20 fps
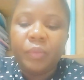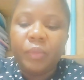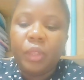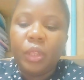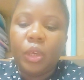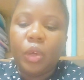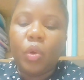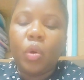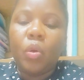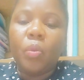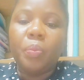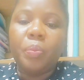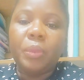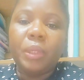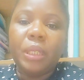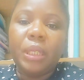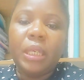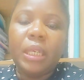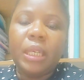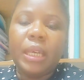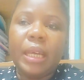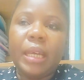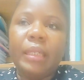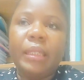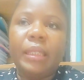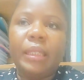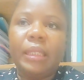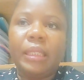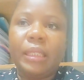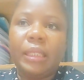the company can
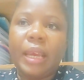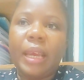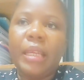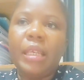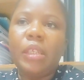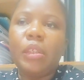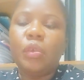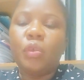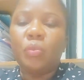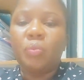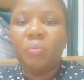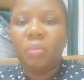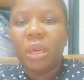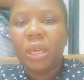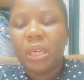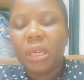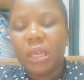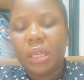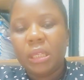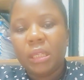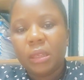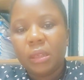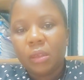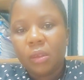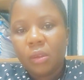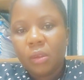decide to make it